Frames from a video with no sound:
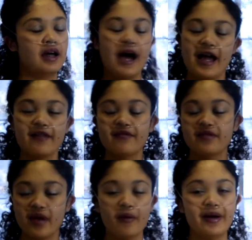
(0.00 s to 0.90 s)
I have
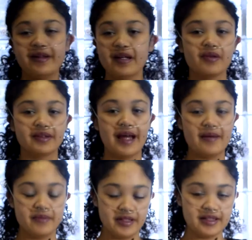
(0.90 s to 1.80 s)
no idea what
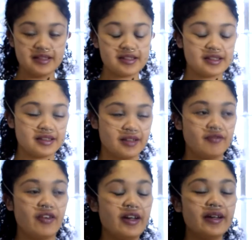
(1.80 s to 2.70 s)
that means. The
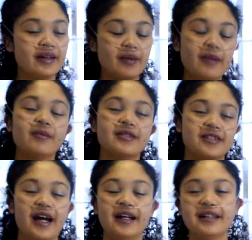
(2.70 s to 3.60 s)
thing then
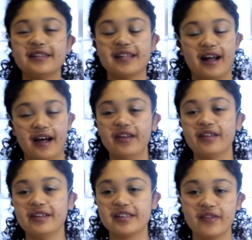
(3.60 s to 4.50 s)
beside it said
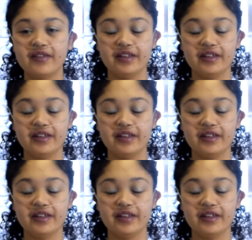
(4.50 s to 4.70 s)
170